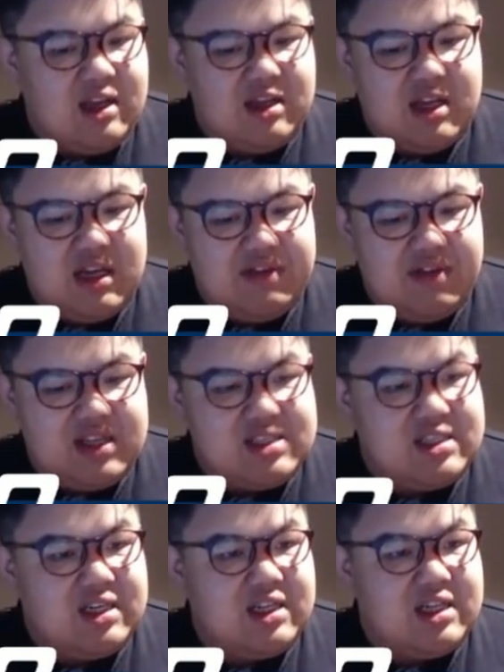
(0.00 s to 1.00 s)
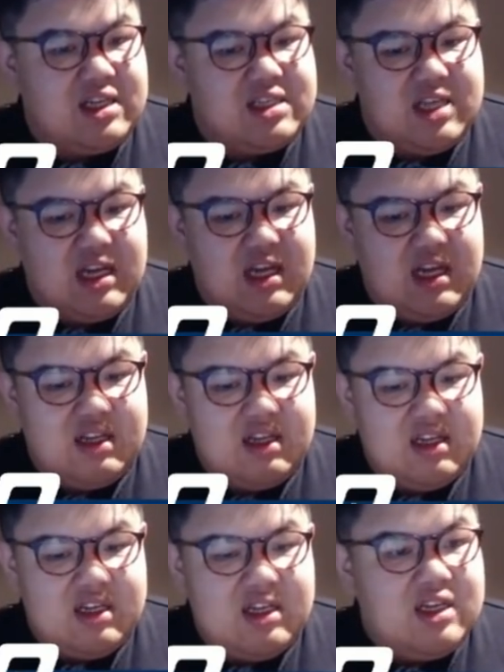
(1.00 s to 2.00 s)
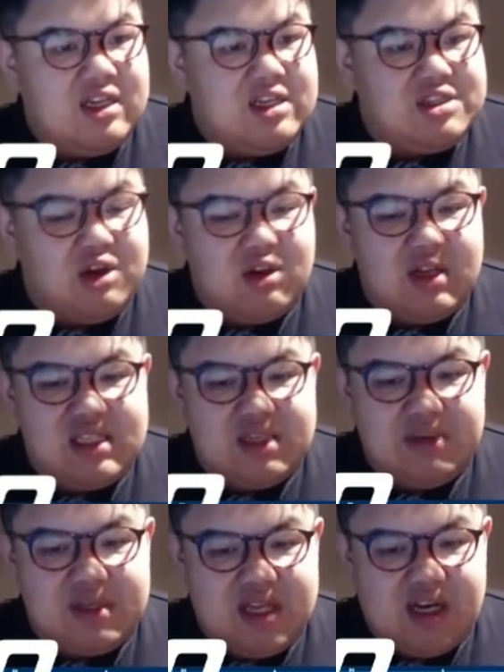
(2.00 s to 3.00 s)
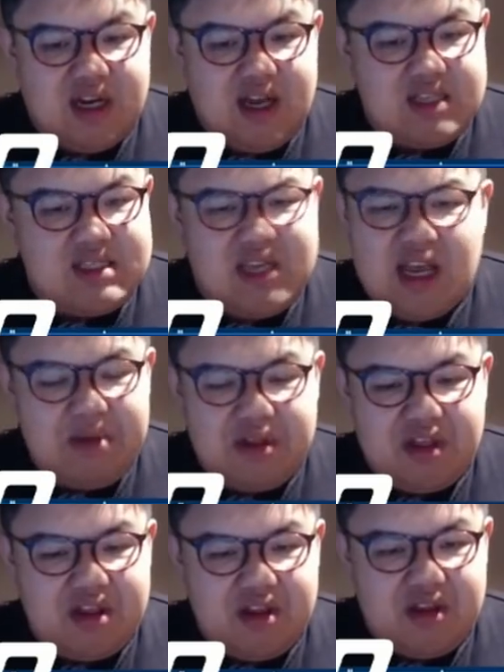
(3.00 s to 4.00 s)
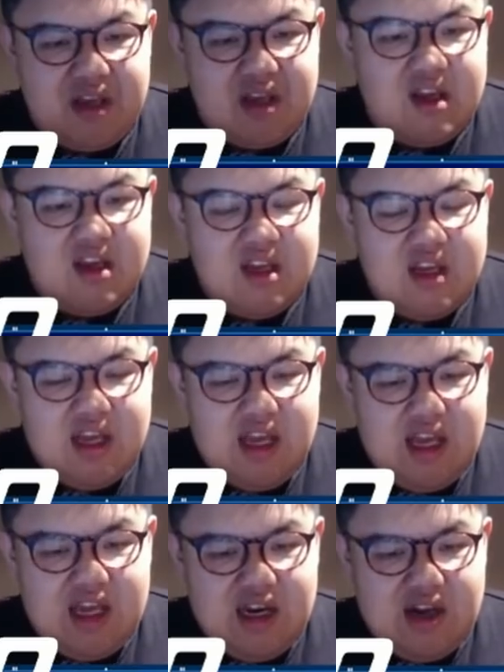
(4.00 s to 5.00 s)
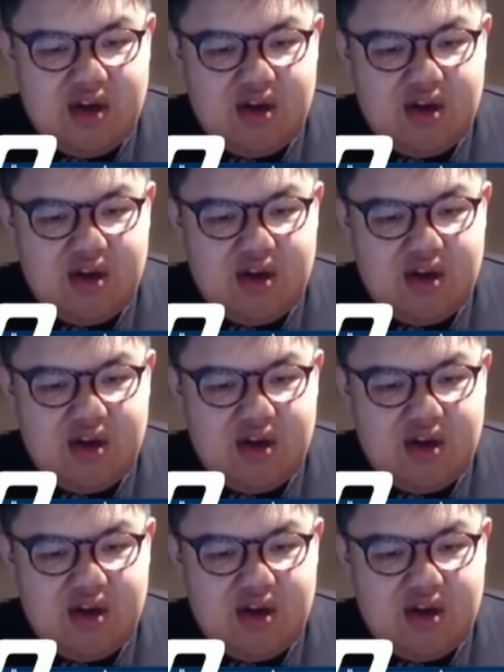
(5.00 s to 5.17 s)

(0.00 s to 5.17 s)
You can even consider these solar semi-starter cards. They have you in your deck, and